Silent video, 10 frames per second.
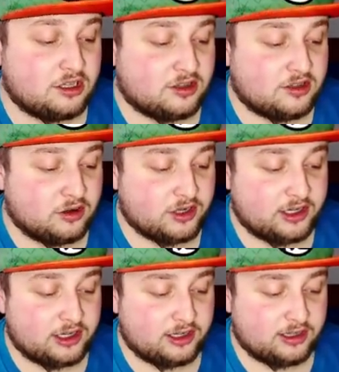So
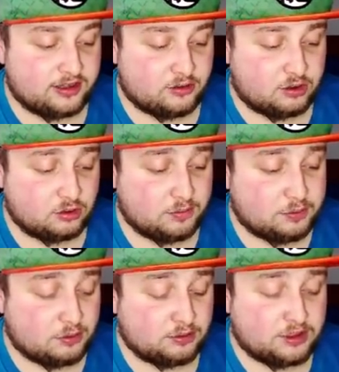here is what we
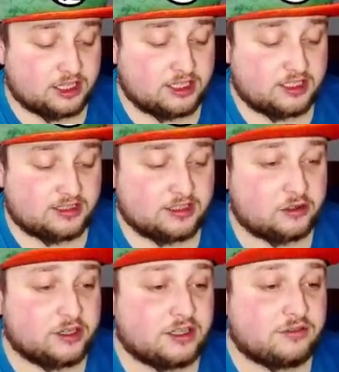pulled. We got that
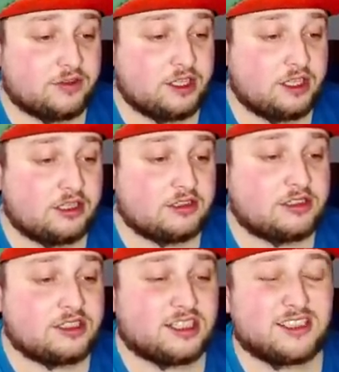Cinderace V,
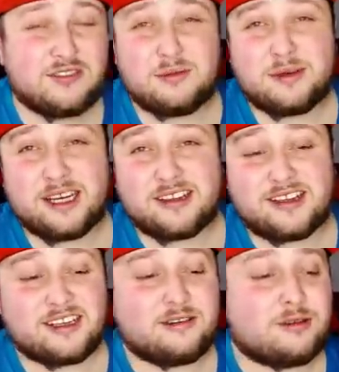not the V Max
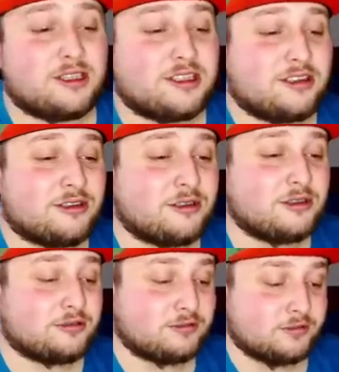like I want to.